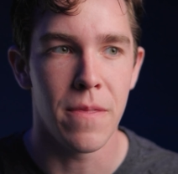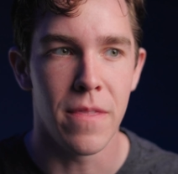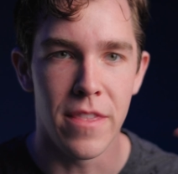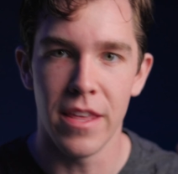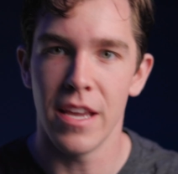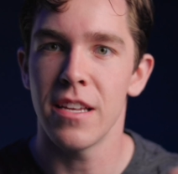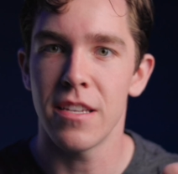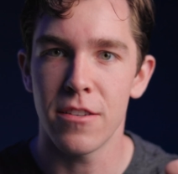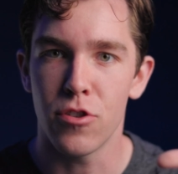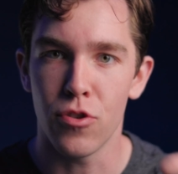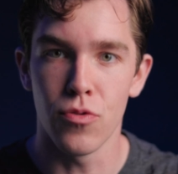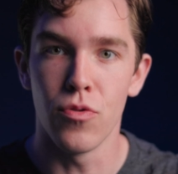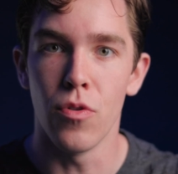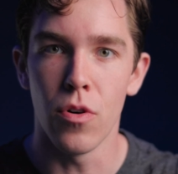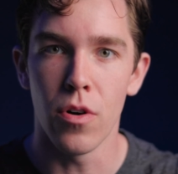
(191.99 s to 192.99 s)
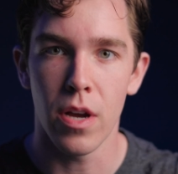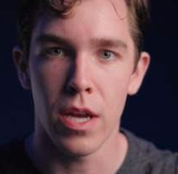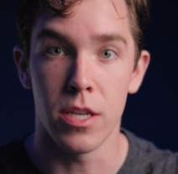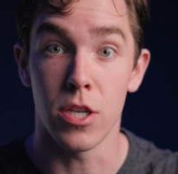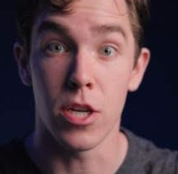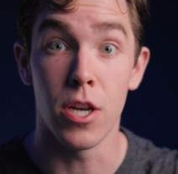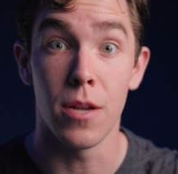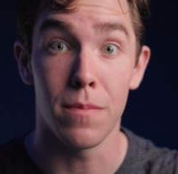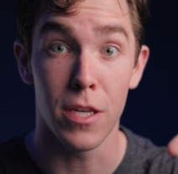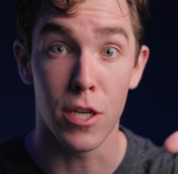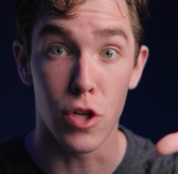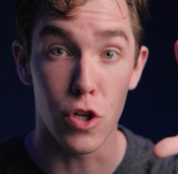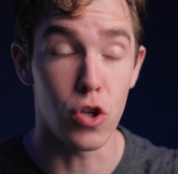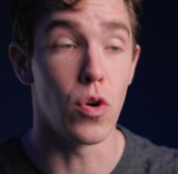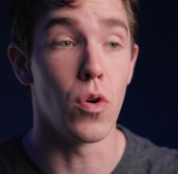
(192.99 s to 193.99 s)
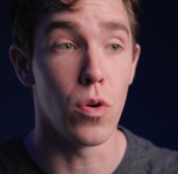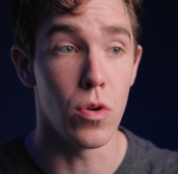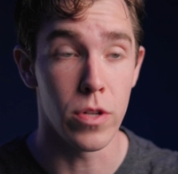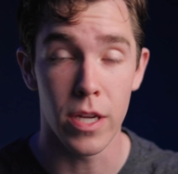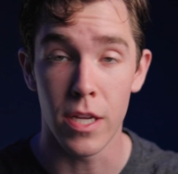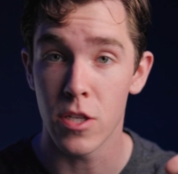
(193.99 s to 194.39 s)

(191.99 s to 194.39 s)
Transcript: this tool is going to be gold.